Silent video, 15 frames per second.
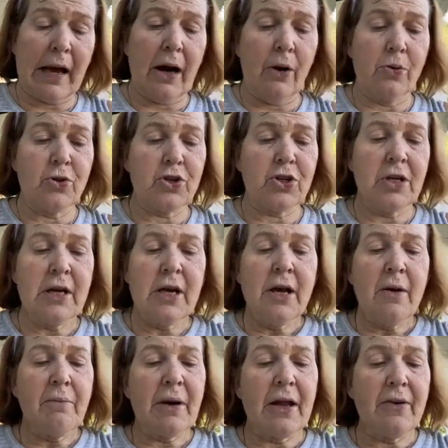Ouch.
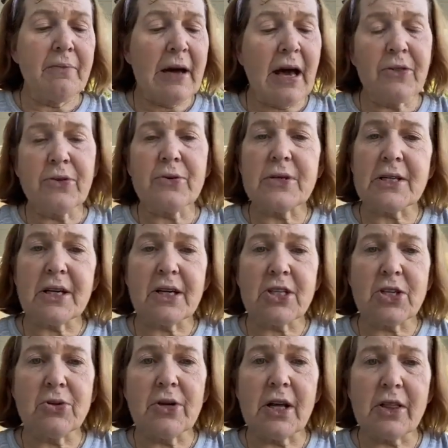But in Matthew
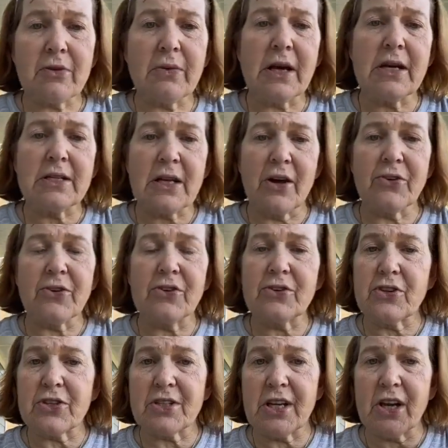6:33 it tells us
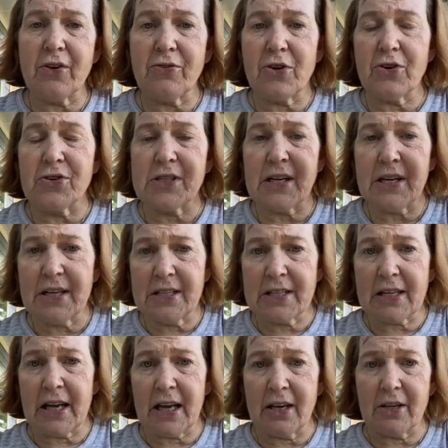to seek first
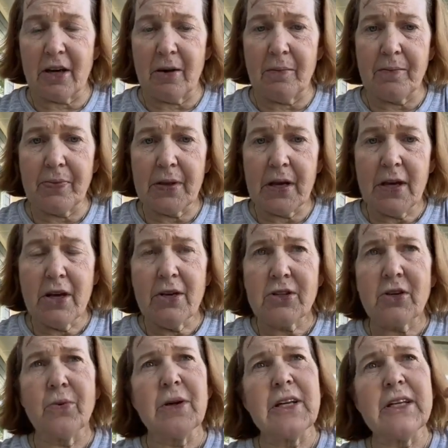his kingdom.
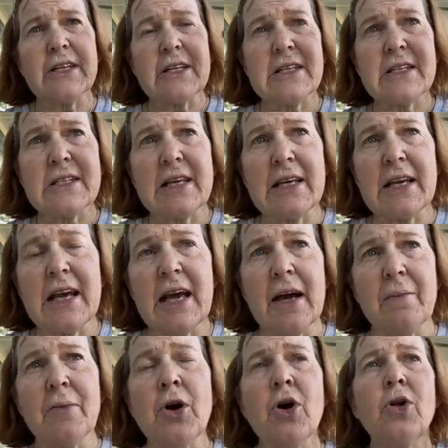So we need to seek
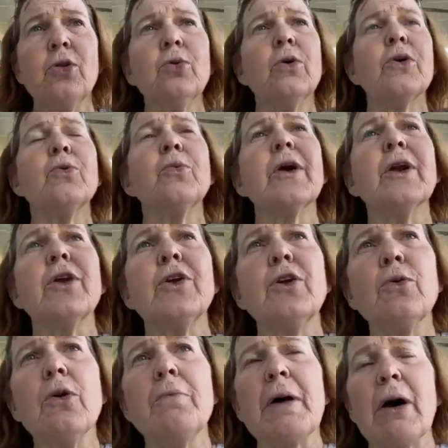him. Lord, what are
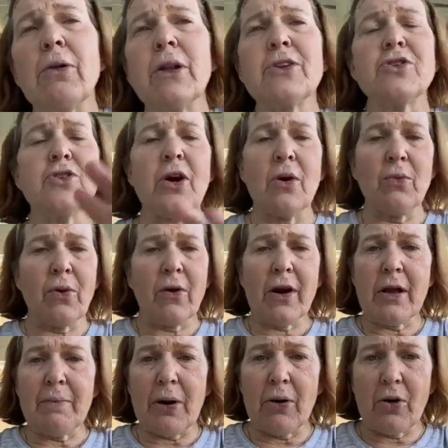you about? Let's not
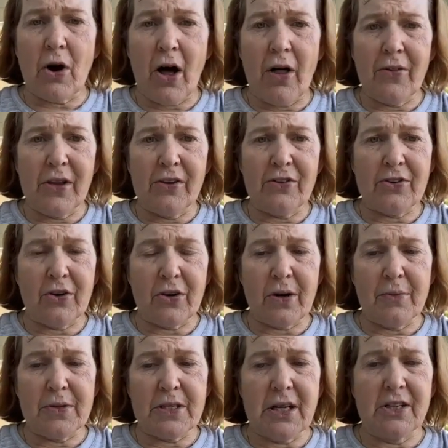worry about all these
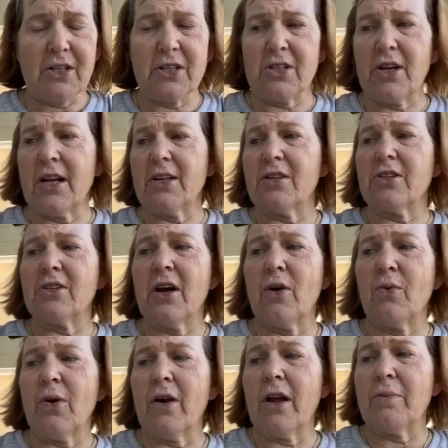circumstances. Let's
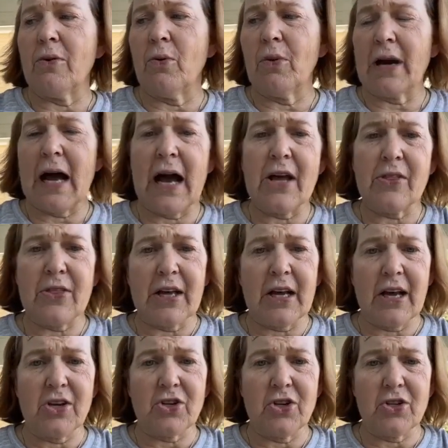not worry about what I
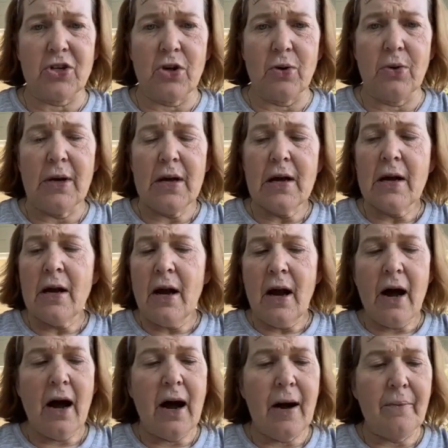think I should do.
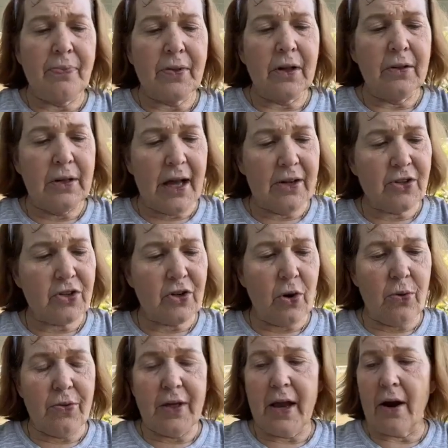Um, let's
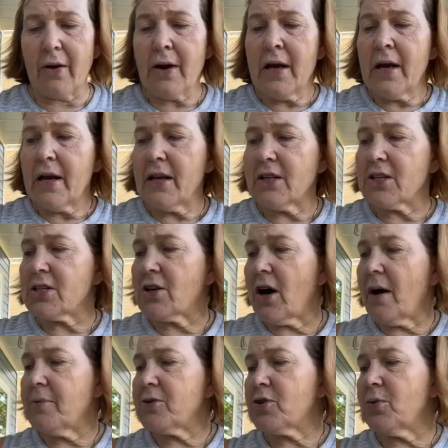go there. In
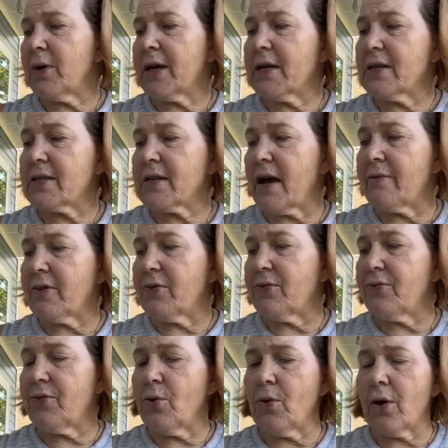Psalm 27
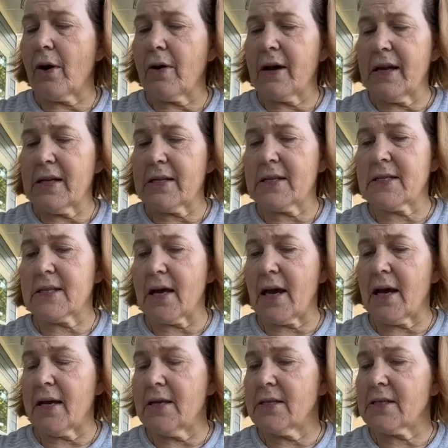4, it
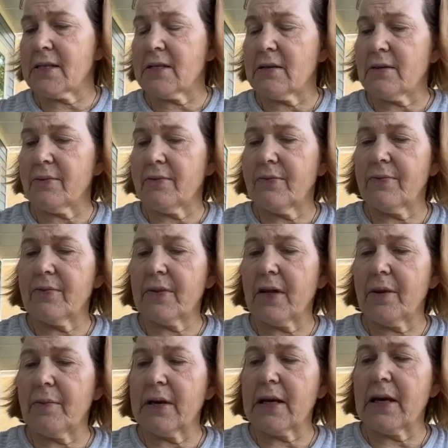says,
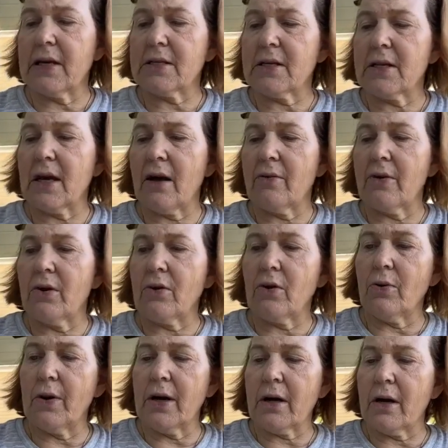let me get to that real
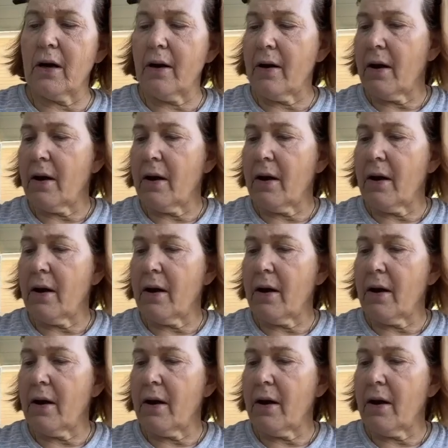quick.